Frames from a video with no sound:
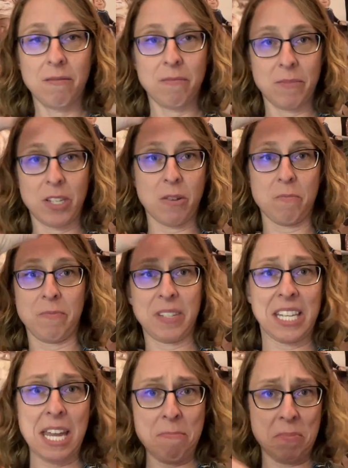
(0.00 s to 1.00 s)
So
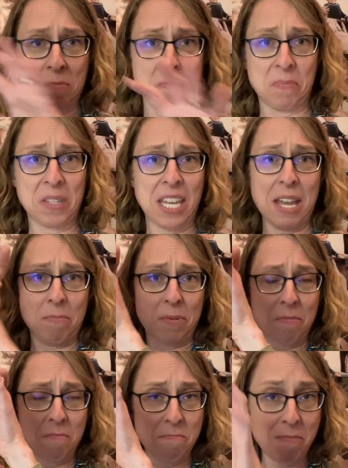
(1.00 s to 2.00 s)
skip skip,
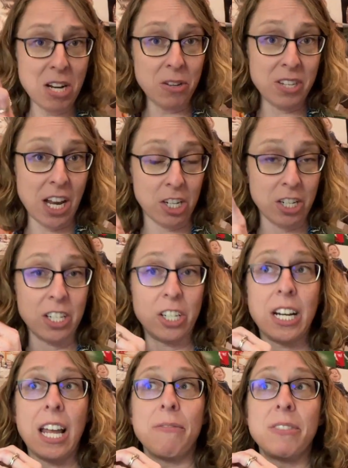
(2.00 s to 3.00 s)
middle section
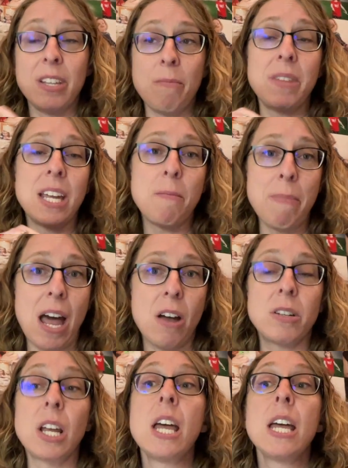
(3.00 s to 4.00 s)
should have something
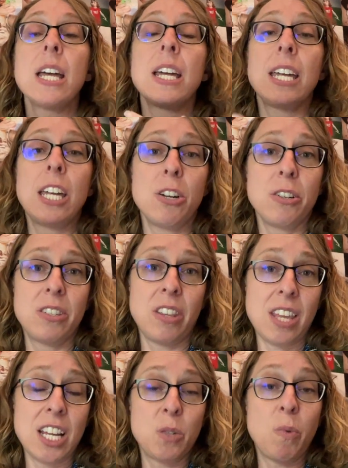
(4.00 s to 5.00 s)
about, here's the
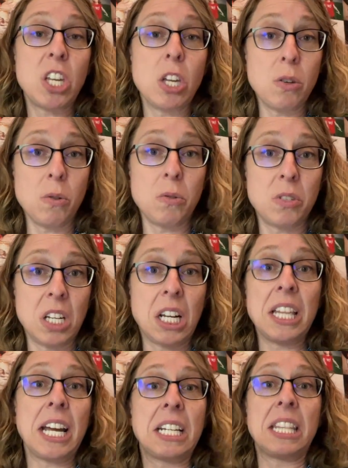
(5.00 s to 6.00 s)
things we use to
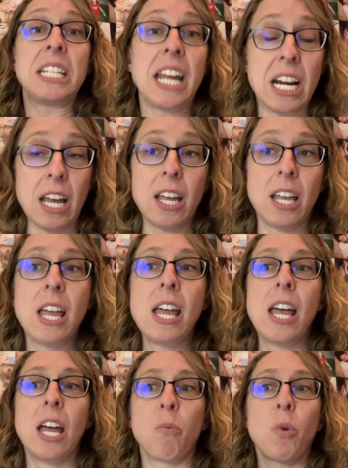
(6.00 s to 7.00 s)
collect the data,
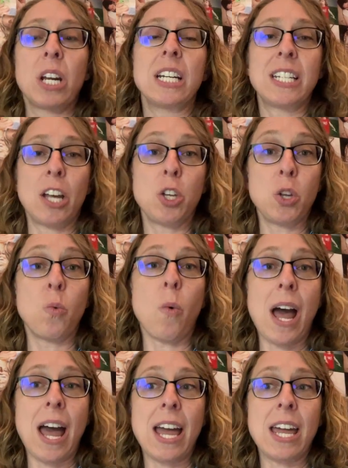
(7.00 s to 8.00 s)
and we're tell you
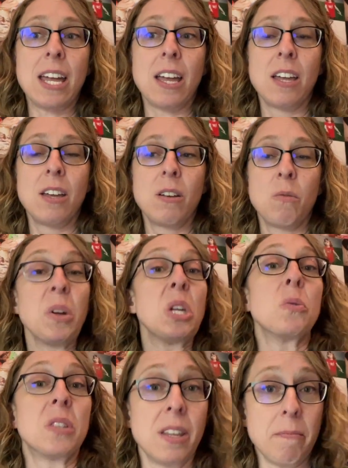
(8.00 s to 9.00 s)
why we
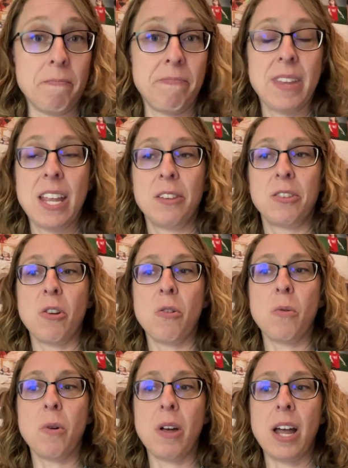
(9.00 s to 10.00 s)
used them.
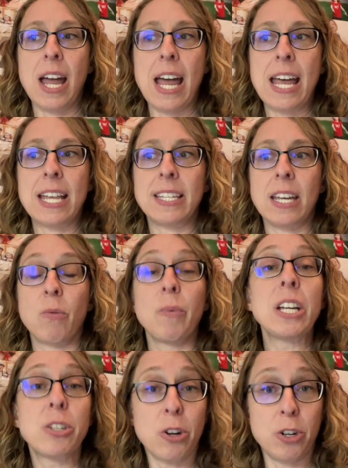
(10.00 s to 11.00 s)
So as a
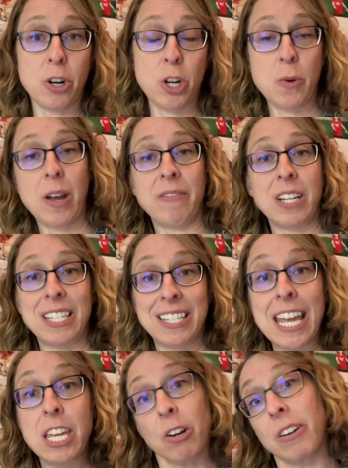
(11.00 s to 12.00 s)
researcher, you have to
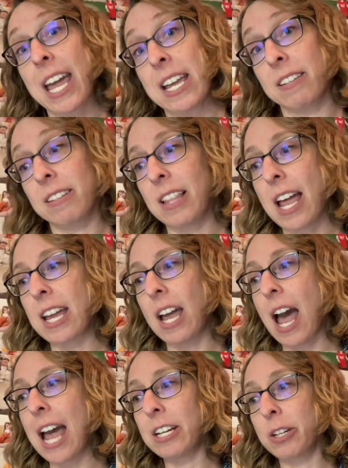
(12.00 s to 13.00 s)
state your case. Like,
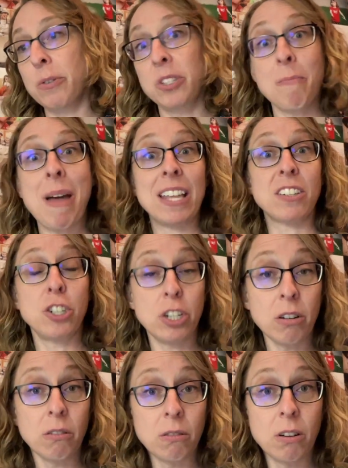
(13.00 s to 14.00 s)
I chose the mask
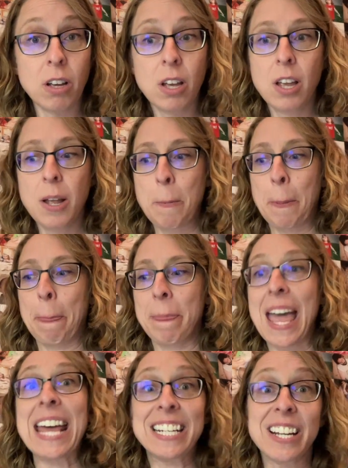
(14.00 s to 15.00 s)
2,
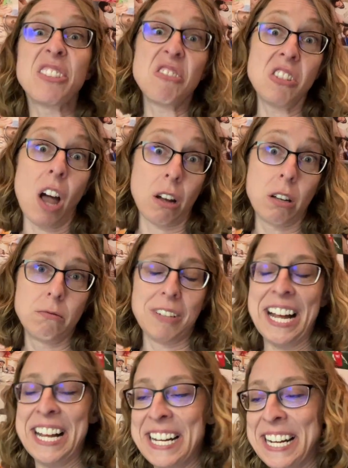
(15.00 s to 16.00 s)
and it doesn't suck.
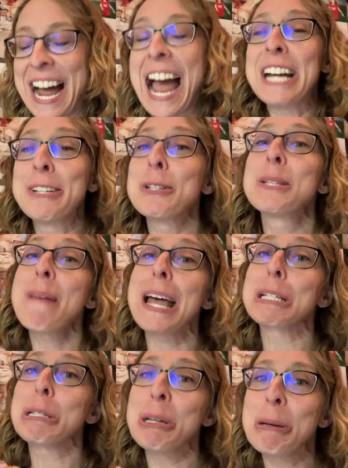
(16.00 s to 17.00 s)
I chose the
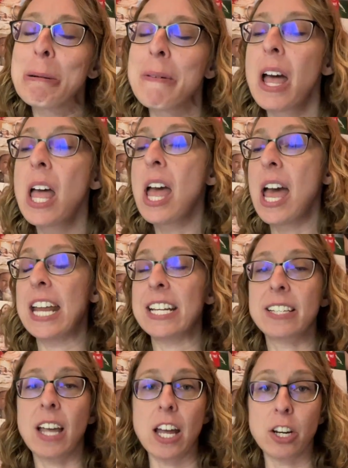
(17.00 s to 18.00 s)
mask 2, and
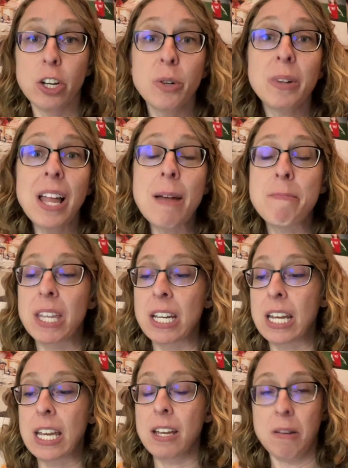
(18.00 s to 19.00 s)
it's got good
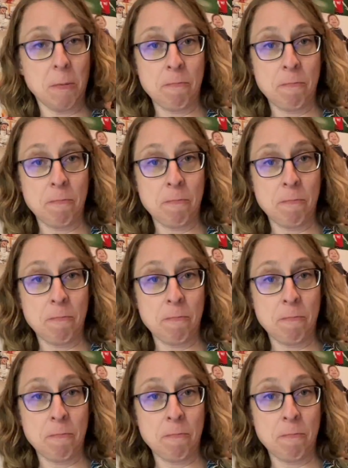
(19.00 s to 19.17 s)
reliability,